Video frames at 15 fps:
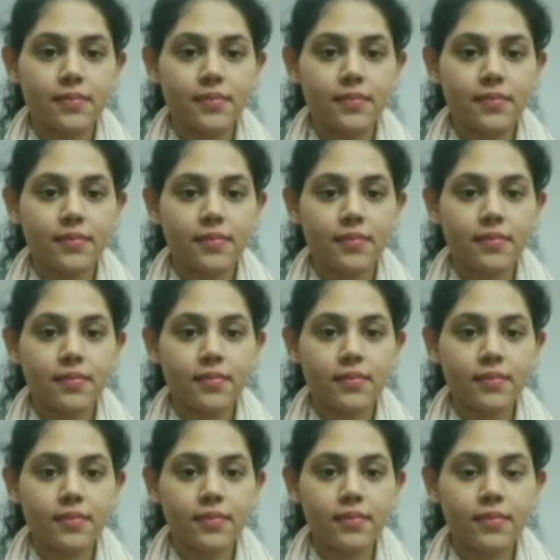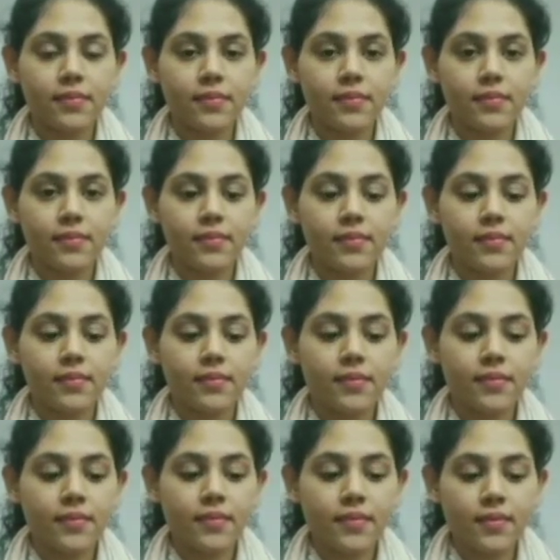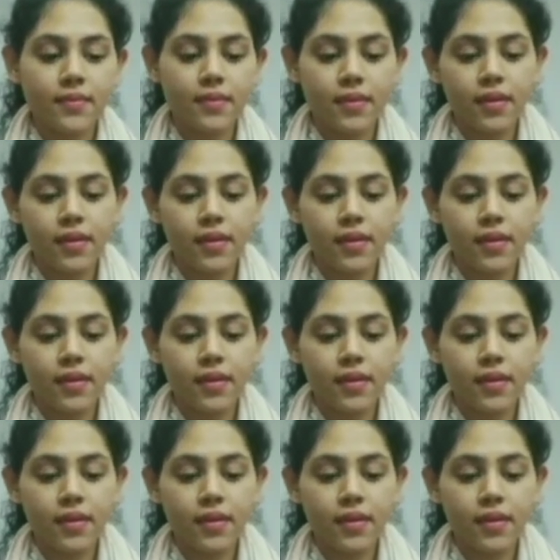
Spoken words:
[no speech]